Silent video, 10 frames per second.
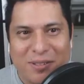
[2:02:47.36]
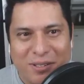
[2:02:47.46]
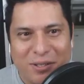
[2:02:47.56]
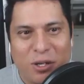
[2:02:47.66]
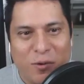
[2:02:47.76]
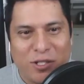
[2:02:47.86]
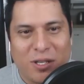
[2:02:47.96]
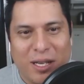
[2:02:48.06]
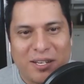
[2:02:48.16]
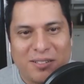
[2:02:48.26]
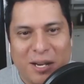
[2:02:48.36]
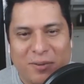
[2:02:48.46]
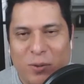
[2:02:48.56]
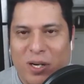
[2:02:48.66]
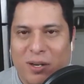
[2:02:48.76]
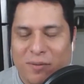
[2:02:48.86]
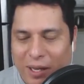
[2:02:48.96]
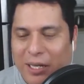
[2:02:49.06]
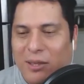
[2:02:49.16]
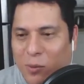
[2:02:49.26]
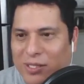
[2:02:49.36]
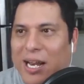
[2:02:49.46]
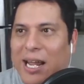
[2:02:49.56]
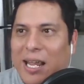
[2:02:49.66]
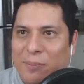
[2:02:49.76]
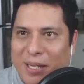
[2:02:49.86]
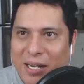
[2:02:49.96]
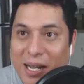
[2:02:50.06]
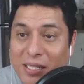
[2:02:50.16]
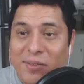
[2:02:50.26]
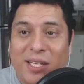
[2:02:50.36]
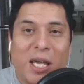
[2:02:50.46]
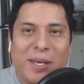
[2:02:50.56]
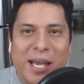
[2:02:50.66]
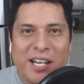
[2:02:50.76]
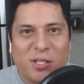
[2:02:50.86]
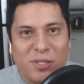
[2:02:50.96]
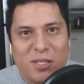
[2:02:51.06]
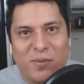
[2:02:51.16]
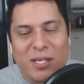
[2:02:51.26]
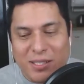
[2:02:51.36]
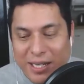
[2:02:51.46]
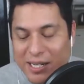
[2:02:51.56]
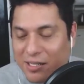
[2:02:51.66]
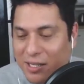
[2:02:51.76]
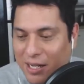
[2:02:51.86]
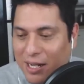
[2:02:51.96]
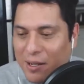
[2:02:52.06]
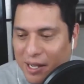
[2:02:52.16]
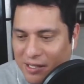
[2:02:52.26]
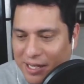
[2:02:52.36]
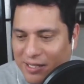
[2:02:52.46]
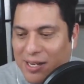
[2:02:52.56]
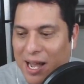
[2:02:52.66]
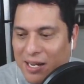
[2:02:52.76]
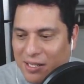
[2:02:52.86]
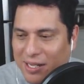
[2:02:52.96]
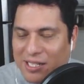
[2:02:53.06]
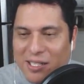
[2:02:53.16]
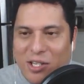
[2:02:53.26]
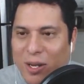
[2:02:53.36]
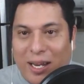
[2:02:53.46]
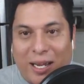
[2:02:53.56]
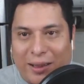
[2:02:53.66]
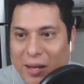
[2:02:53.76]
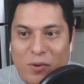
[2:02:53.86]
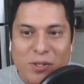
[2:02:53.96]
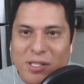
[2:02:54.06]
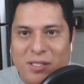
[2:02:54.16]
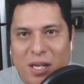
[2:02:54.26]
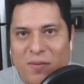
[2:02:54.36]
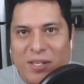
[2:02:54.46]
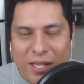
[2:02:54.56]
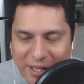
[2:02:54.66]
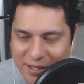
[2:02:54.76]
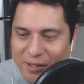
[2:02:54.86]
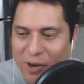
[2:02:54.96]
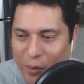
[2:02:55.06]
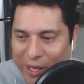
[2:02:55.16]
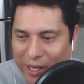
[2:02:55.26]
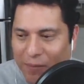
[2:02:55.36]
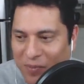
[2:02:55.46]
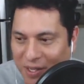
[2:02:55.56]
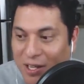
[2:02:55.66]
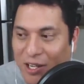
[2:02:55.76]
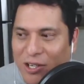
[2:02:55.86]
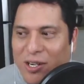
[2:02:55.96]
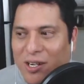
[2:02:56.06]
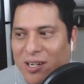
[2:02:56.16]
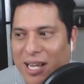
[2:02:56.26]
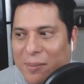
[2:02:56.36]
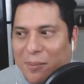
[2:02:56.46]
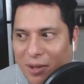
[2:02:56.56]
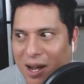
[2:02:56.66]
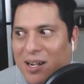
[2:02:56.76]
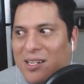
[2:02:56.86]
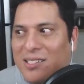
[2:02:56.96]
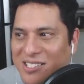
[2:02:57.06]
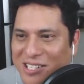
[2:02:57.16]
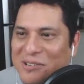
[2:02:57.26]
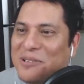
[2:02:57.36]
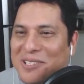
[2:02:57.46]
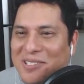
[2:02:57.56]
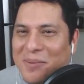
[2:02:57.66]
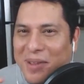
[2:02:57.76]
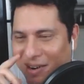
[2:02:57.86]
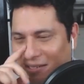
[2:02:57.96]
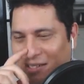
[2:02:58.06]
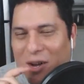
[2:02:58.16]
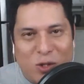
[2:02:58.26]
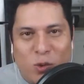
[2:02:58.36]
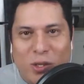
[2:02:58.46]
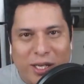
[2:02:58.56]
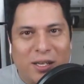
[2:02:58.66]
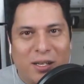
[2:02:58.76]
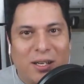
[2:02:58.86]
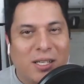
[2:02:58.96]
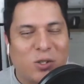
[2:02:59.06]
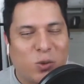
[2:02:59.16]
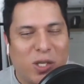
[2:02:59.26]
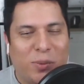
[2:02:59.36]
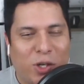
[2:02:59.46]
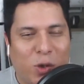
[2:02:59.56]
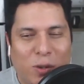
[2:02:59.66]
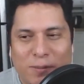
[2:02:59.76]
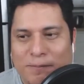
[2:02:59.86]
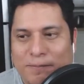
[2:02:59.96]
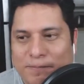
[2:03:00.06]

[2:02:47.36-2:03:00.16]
Universe Online is definitely one of like the ones that I like because of the game mechanics, specifically because it's not necessarily like levels and stuff. It's a very good like block skill system. I thought I was like, oh, that's really pretty cool.